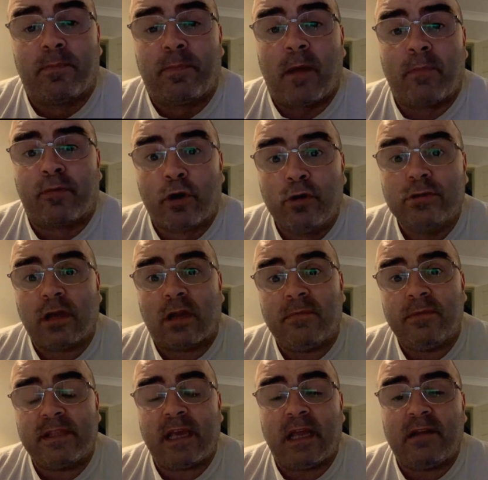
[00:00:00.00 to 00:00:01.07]
a bruise on them at
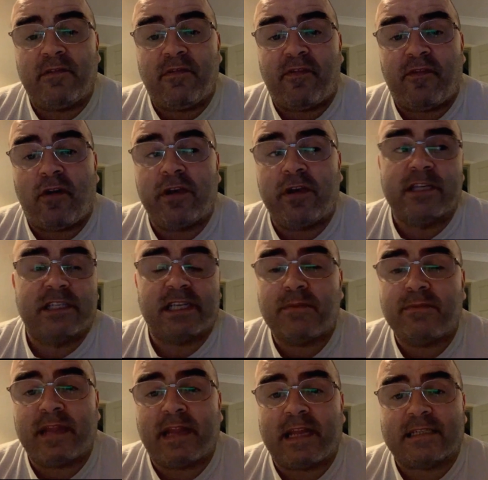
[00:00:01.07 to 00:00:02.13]
the end of the fight, you see them the
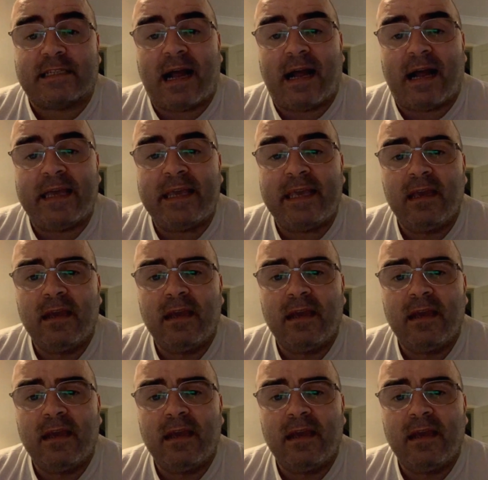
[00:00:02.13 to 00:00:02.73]
next day,